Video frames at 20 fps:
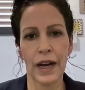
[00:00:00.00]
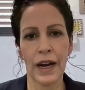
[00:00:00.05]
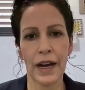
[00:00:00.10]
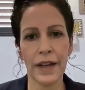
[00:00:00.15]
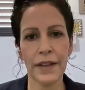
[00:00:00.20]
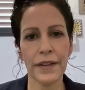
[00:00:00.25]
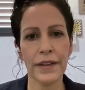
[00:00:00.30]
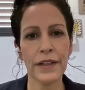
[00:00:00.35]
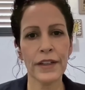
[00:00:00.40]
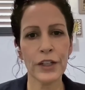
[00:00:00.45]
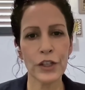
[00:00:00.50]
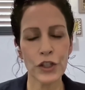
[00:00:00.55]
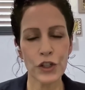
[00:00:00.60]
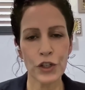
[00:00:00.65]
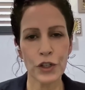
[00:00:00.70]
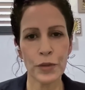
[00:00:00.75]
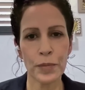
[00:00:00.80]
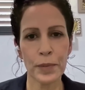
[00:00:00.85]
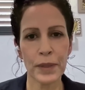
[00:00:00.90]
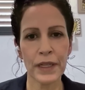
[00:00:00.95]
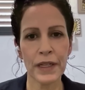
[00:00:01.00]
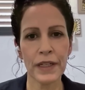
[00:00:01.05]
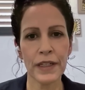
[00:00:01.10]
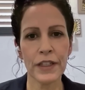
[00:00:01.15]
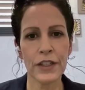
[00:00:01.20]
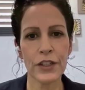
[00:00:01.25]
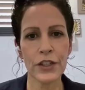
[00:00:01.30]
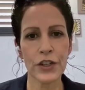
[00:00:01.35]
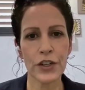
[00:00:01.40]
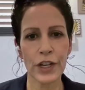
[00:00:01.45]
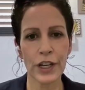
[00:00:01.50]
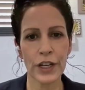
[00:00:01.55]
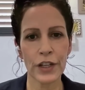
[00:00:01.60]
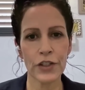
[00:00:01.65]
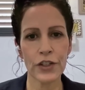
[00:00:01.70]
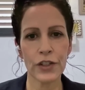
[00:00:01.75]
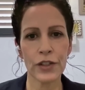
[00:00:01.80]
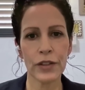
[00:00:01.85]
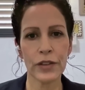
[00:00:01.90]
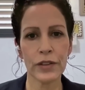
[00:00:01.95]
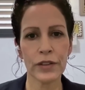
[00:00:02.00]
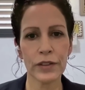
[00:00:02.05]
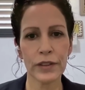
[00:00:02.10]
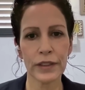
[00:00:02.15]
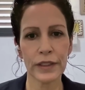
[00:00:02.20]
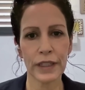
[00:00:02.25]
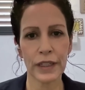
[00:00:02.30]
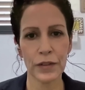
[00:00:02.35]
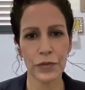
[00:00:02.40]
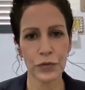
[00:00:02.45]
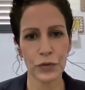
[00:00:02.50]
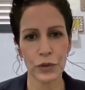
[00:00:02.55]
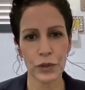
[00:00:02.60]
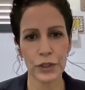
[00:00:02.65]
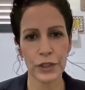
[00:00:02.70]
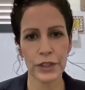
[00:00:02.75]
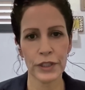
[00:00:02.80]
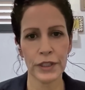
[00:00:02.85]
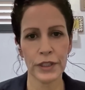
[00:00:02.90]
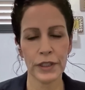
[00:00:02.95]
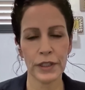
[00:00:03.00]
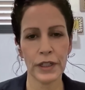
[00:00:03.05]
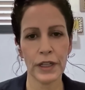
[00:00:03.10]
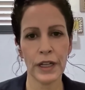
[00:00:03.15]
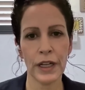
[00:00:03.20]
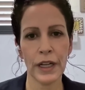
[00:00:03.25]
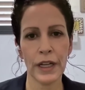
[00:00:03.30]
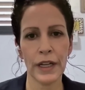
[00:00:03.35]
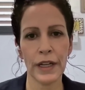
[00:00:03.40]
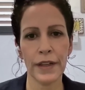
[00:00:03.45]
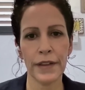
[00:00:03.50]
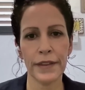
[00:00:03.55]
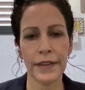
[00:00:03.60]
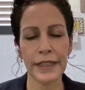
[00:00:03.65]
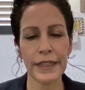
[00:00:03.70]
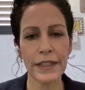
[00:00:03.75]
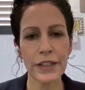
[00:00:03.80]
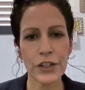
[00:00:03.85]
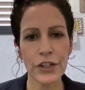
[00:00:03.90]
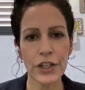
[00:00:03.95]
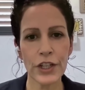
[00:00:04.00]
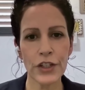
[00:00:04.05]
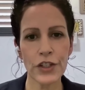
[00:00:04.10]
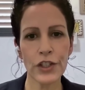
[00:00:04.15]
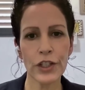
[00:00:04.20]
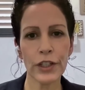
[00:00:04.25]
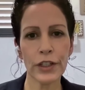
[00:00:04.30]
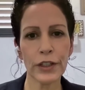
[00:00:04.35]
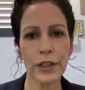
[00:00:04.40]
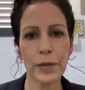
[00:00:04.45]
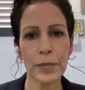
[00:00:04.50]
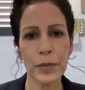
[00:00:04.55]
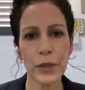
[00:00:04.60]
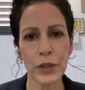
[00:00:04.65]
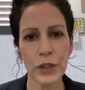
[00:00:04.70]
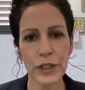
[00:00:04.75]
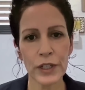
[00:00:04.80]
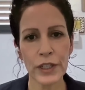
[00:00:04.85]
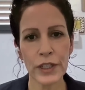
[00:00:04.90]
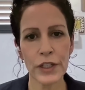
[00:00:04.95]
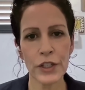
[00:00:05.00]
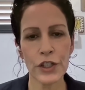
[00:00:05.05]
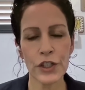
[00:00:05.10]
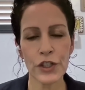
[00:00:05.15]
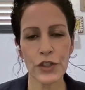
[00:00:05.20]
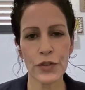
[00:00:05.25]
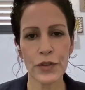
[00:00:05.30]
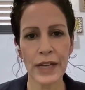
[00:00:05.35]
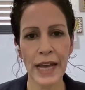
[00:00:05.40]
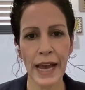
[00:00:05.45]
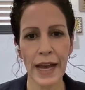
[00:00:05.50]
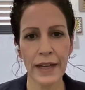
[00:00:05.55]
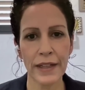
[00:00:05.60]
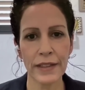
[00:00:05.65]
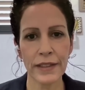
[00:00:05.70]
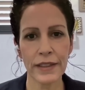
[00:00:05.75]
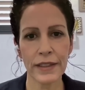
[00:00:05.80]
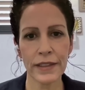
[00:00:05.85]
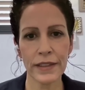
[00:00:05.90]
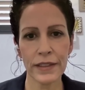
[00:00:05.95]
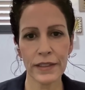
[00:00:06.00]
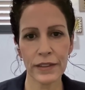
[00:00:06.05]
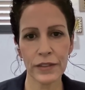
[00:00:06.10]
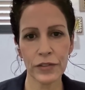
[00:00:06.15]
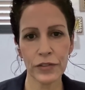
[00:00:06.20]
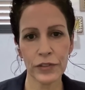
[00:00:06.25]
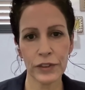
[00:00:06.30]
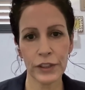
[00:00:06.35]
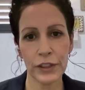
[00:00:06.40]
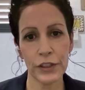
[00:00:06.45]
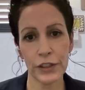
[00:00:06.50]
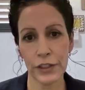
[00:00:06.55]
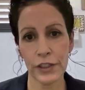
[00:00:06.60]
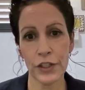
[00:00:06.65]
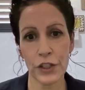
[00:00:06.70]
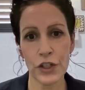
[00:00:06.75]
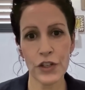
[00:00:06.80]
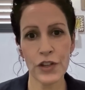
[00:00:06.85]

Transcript: I think it should be an international effort. The international community should ask itself, and it